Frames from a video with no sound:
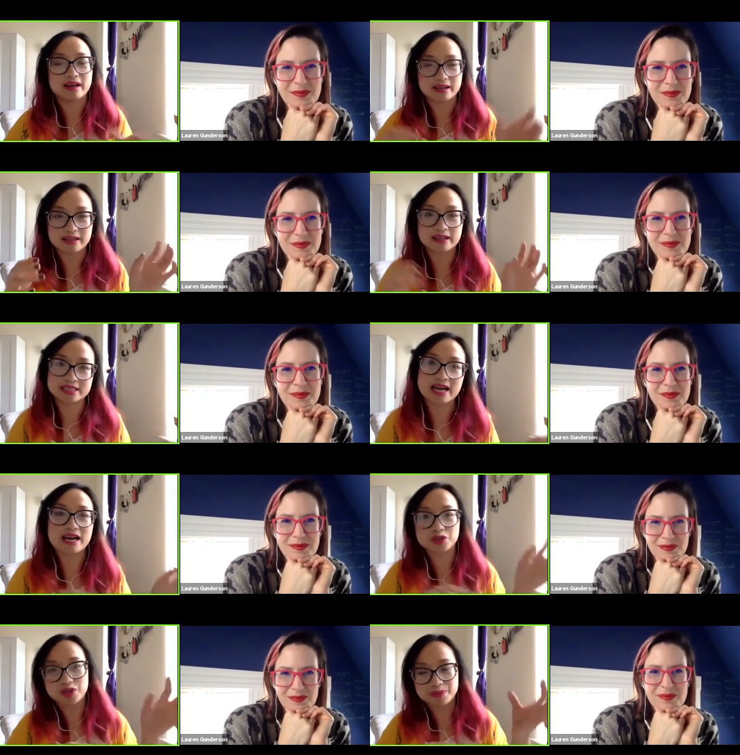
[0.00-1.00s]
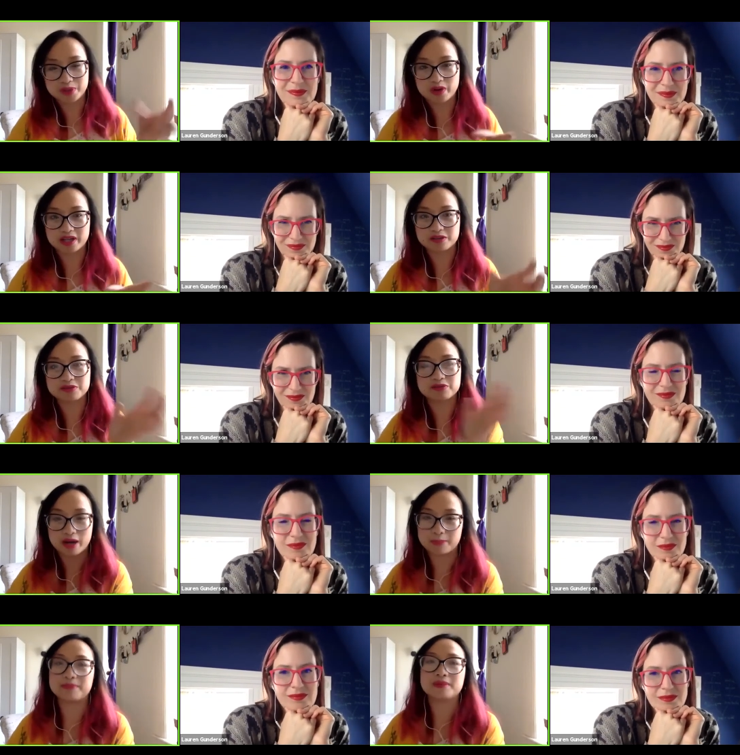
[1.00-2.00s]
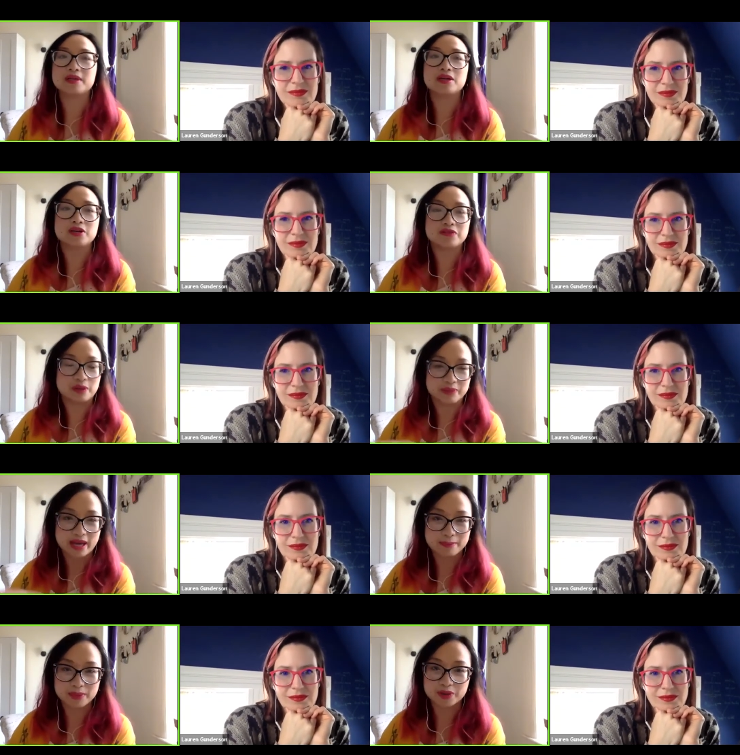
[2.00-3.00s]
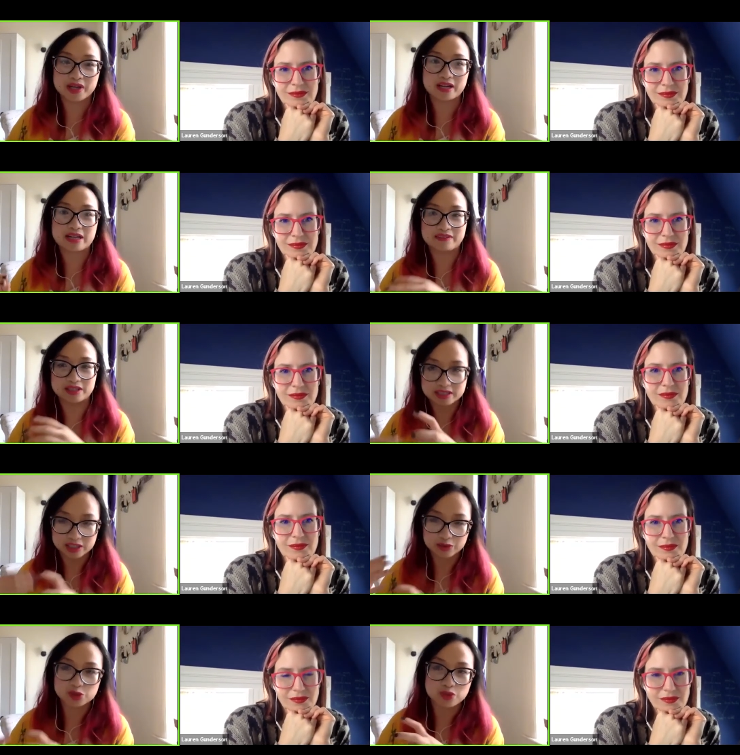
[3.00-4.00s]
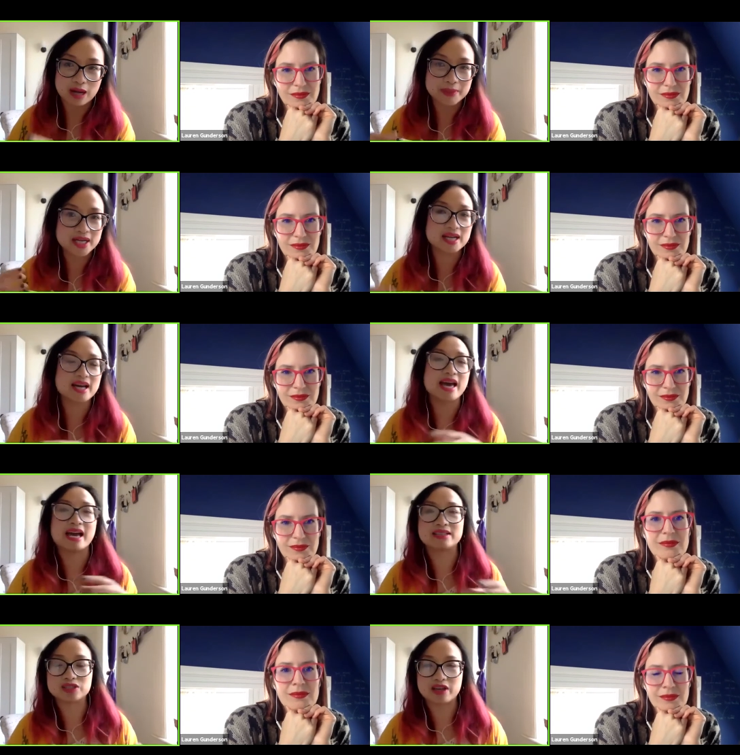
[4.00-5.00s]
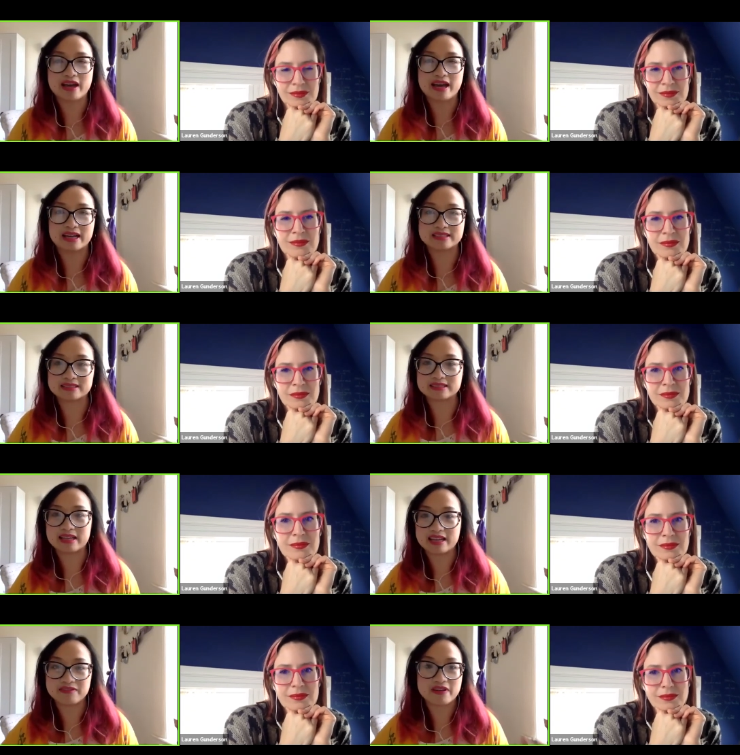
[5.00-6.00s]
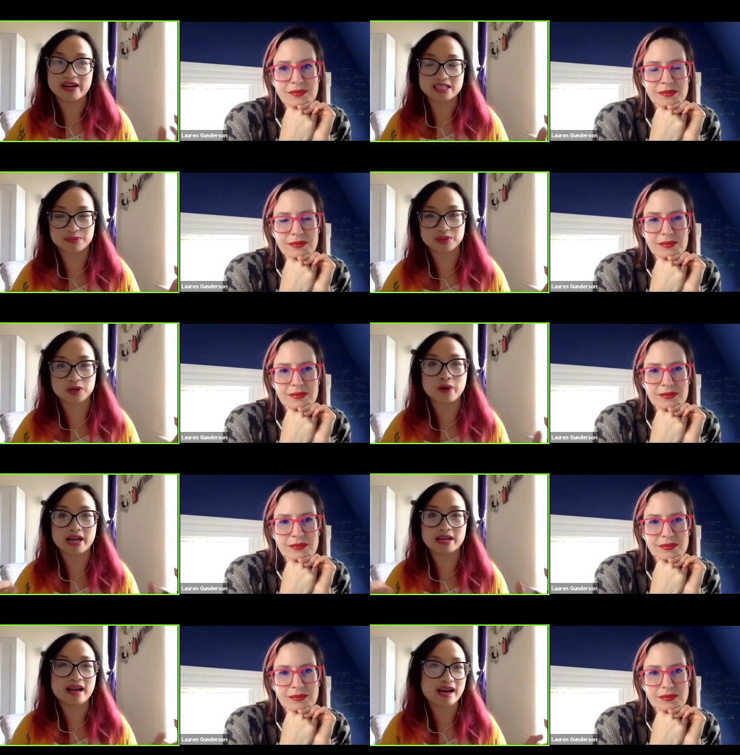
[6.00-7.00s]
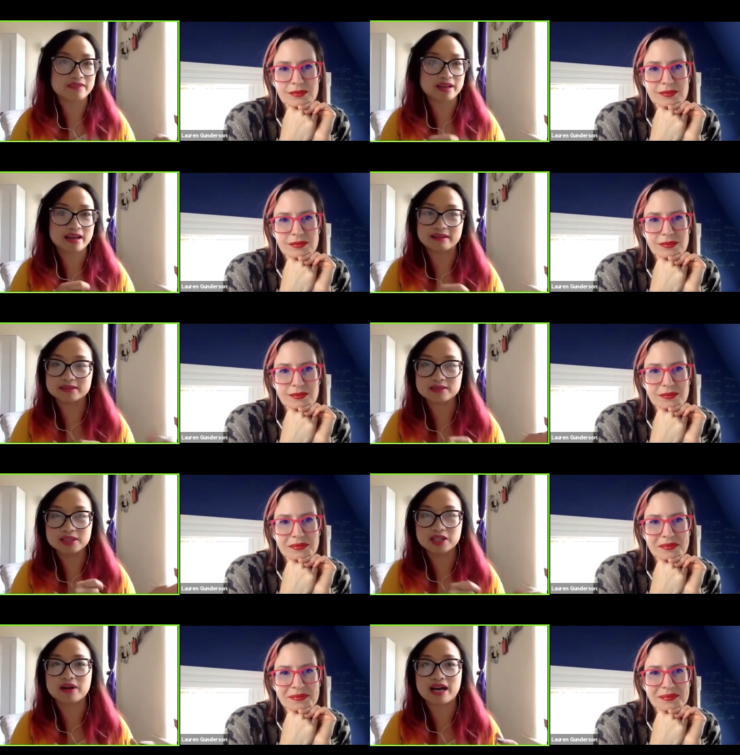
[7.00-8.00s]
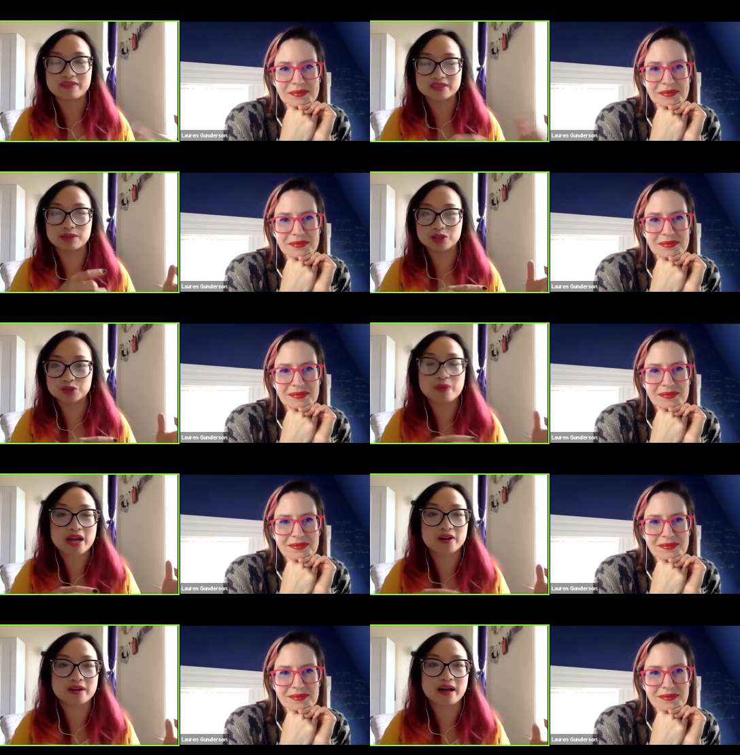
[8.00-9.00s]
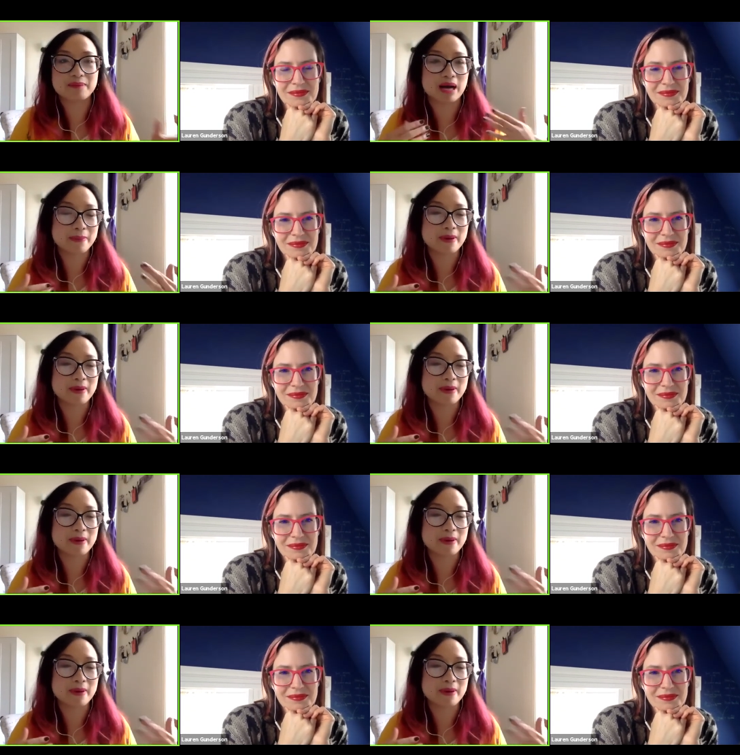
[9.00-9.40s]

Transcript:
Speaker 1: a, a dad who immigrated from from Cambodia and having to deal with trauma and and in a very atypical way, and have and you know having someone whose parent my